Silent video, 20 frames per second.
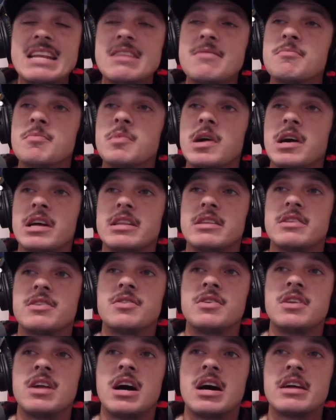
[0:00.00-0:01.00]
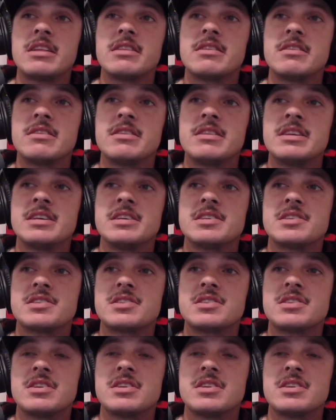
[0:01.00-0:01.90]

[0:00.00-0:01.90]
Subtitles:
but they're not this